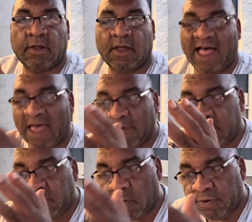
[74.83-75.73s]
I've been
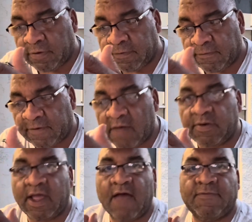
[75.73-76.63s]
doing this for
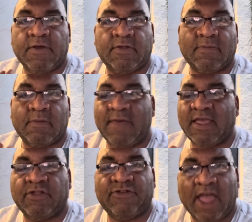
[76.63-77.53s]
5.5 years. I've been
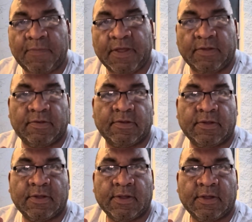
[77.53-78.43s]
making champions.
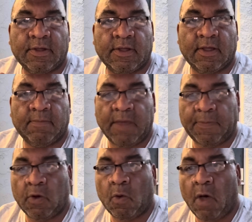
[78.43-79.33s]

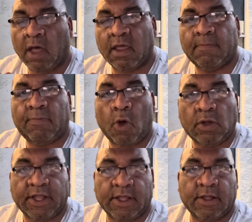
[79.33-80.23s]
People who walk up
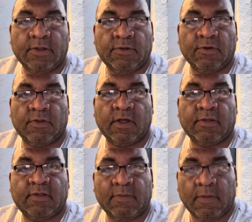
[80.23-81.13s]
boldly to the
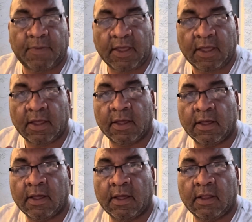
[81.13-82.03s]
CBP,
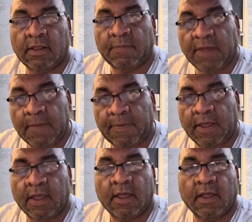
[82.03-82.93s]
the
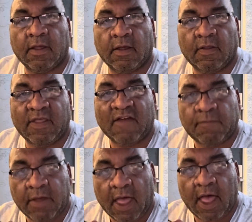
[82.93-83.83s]
BP, the
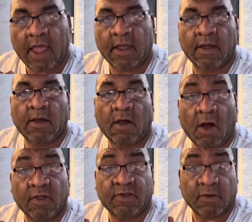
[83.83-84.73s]
FBI, or
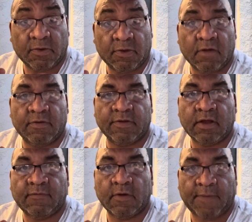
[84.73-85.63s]
the Secret Service
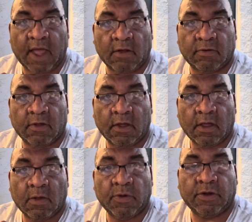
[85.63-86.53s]
interview panels
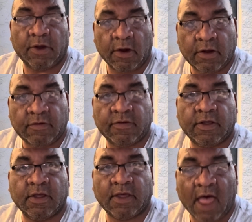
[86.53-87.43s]
with courage
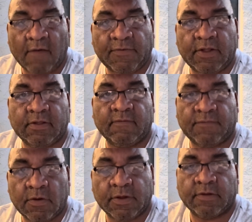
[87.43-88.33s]
and confidence and
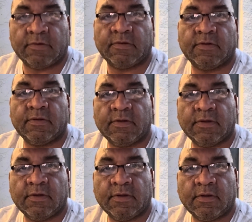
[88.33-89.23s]
focus.
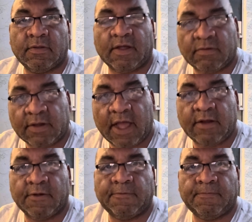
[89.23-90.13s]
That's what I do.